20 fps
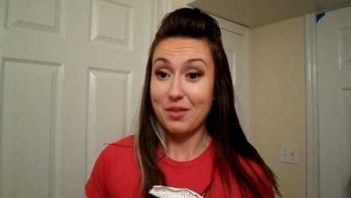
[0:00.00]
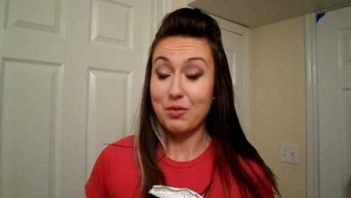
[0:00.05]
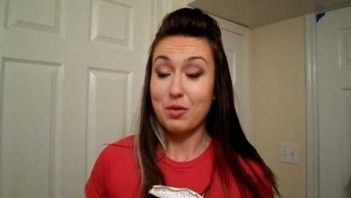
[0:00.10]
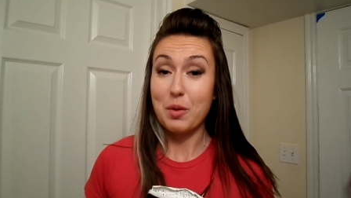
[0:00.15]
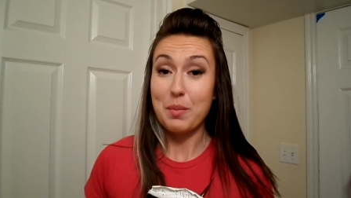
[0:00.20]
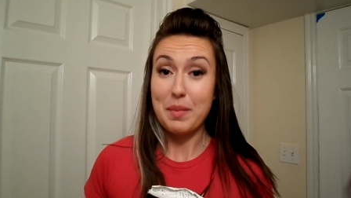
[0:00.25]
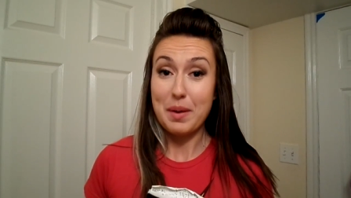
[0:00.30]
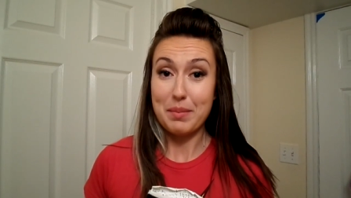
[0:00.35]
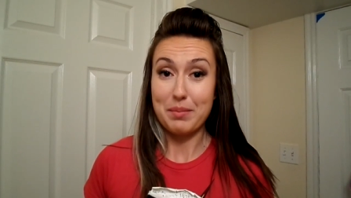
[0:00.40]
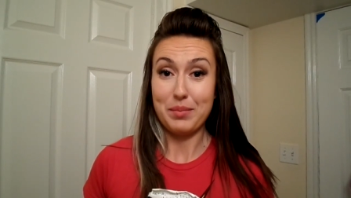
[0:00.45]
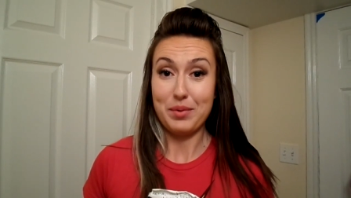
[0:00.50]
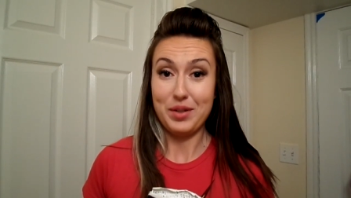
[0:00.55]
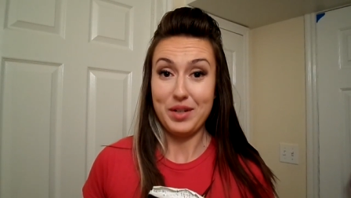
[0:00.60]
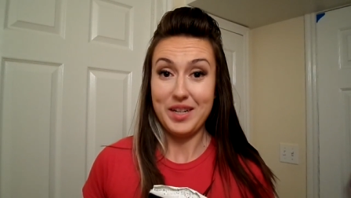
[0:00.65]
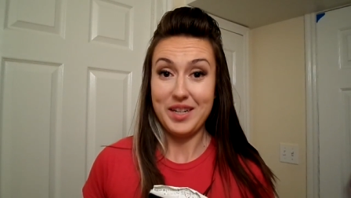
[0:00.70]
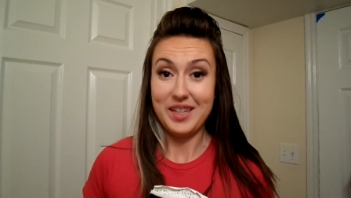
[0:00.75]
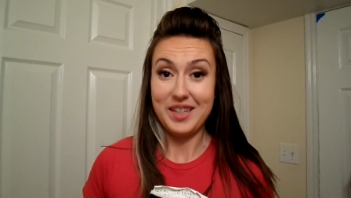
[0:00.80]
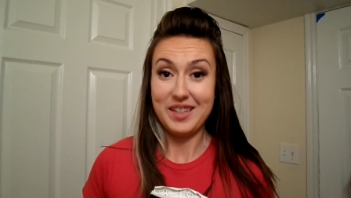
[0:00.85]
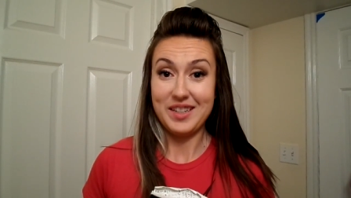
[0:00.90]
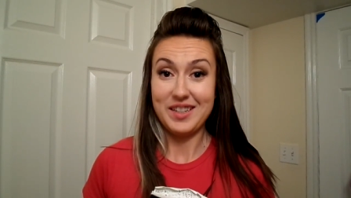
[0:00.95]

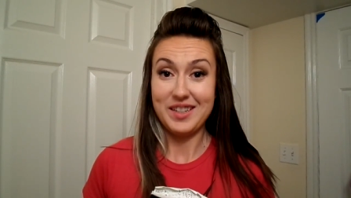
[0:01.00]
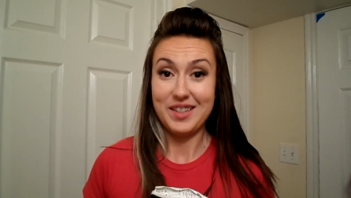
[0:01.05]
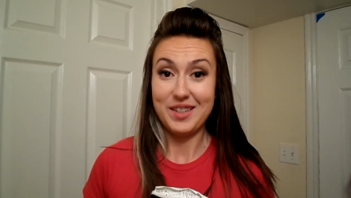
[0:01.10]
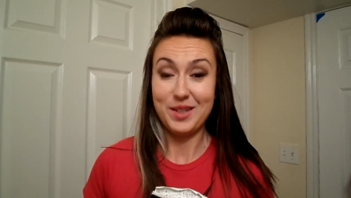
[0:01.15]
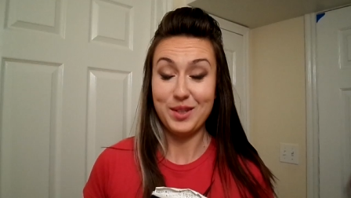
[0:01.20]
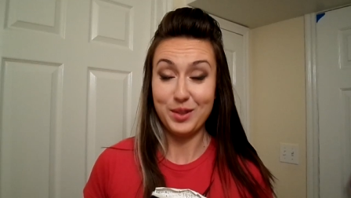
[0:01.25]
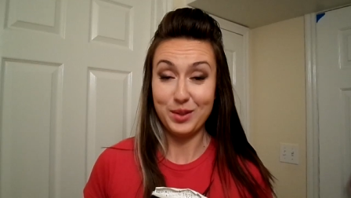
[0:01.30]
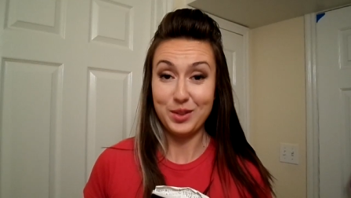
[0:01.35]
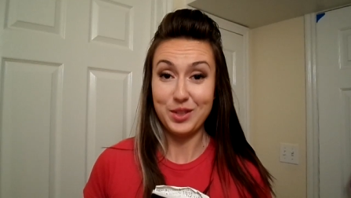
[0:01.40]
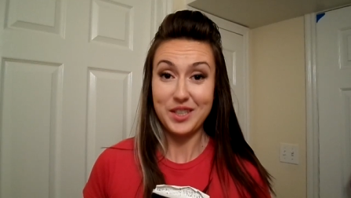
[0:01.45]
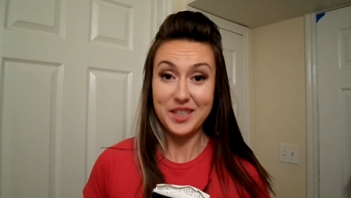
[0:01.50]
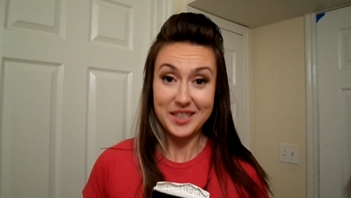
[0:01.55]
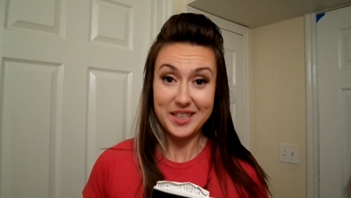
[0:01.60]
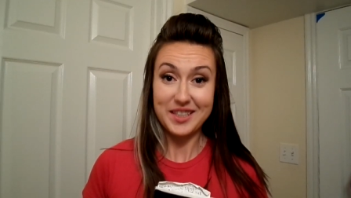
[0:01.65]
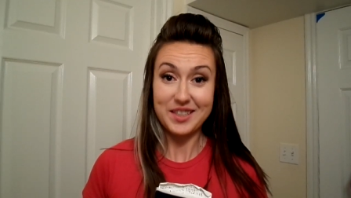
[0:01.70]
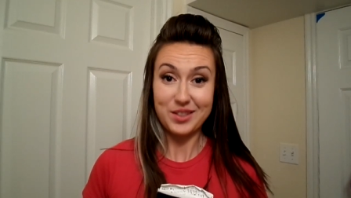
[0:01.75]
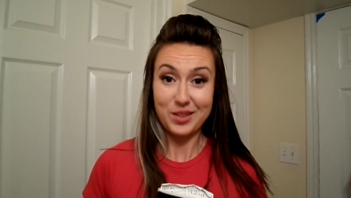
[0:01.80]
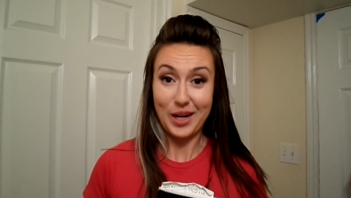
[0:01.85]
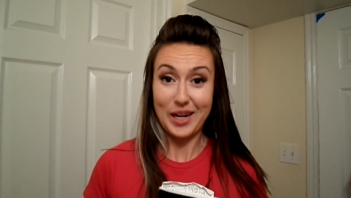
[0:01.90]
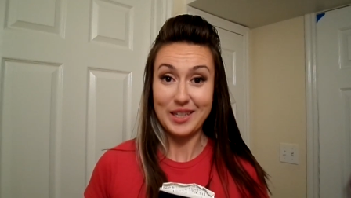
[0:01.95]
remembering who
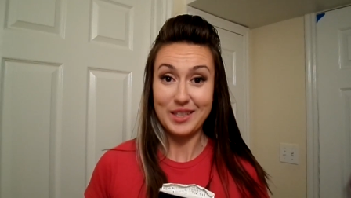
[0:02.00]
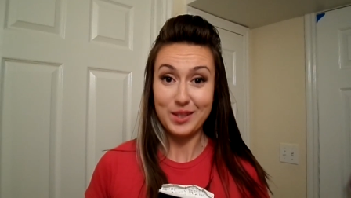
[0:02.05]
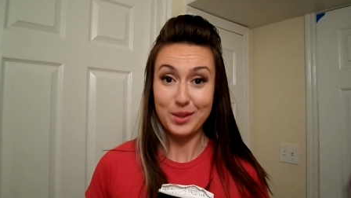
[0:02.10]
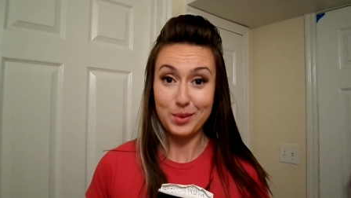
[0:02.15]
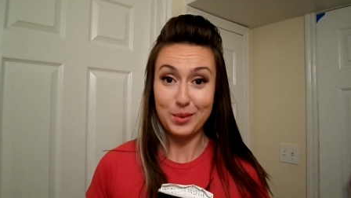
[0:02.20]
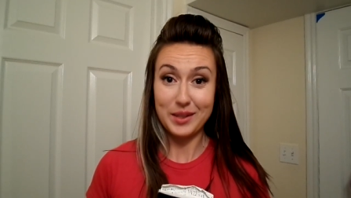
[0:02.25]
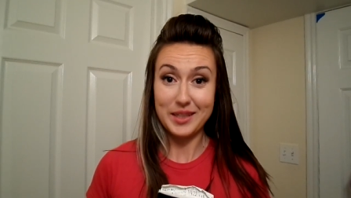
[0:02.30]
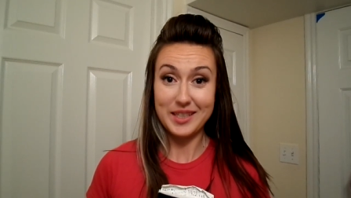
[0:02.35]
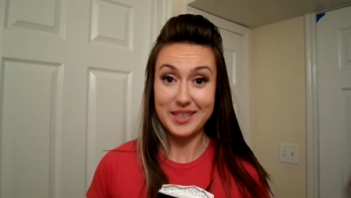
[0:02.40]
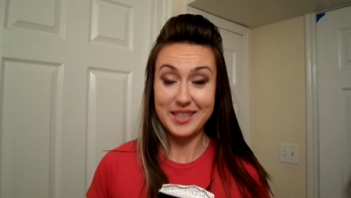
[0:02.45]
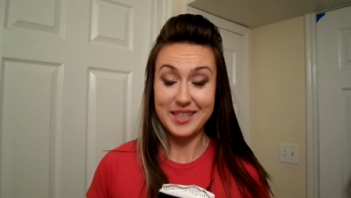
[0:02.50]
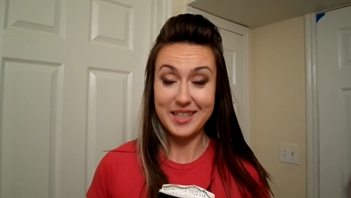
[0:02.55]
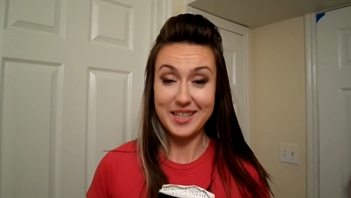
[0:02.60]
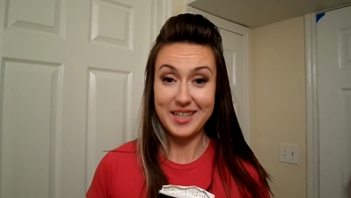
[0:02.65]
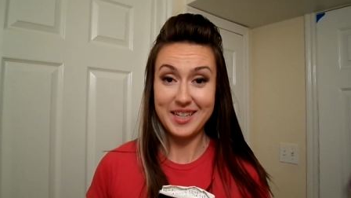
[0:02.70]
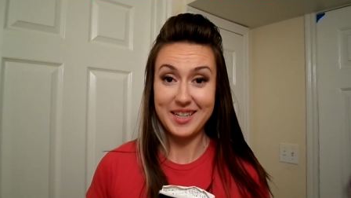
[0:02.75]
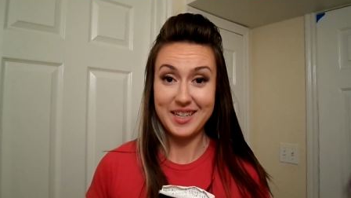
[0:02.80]
Jesus Christ was.